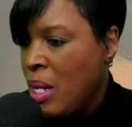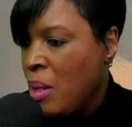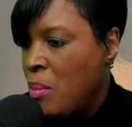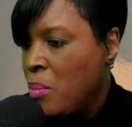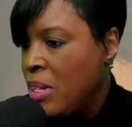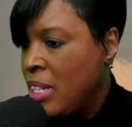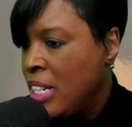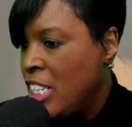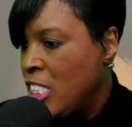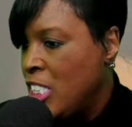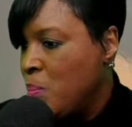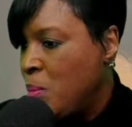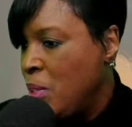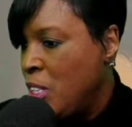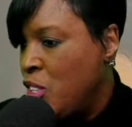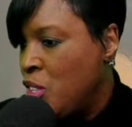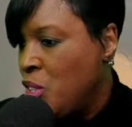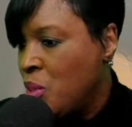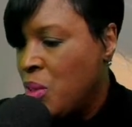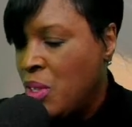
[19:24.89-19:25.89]
Please be
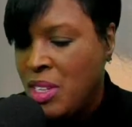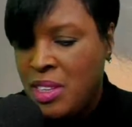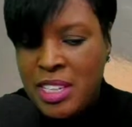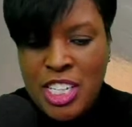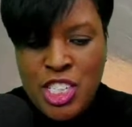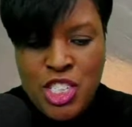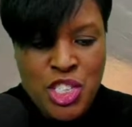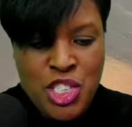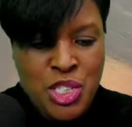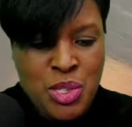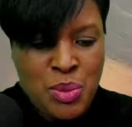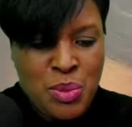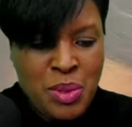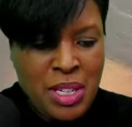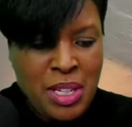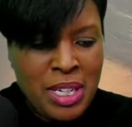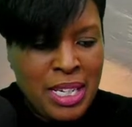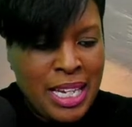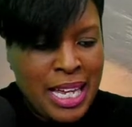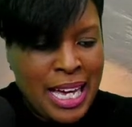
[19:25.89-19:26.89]
sure that you
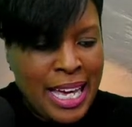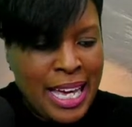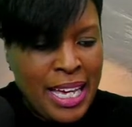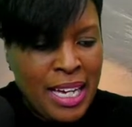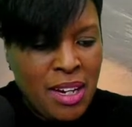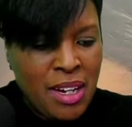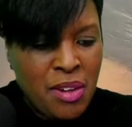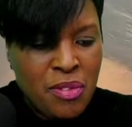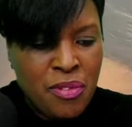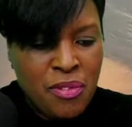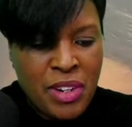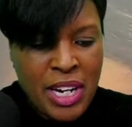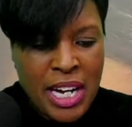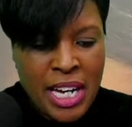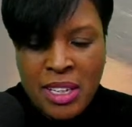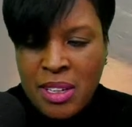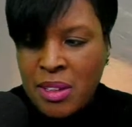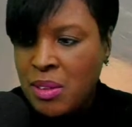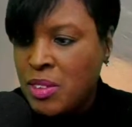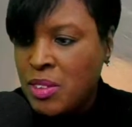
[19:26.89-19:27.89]
like,
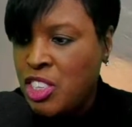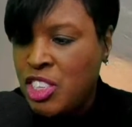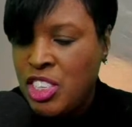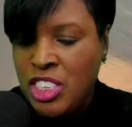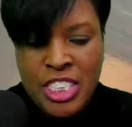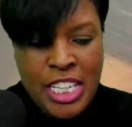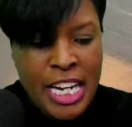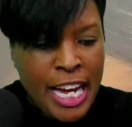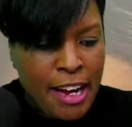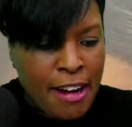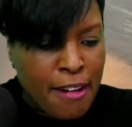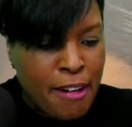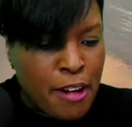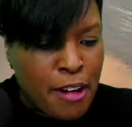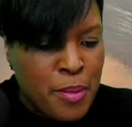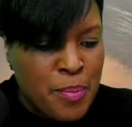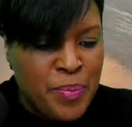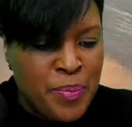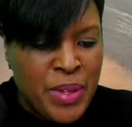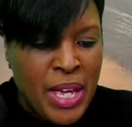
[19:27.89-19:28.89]
follow,
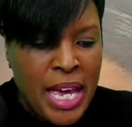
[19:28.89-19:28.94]
share,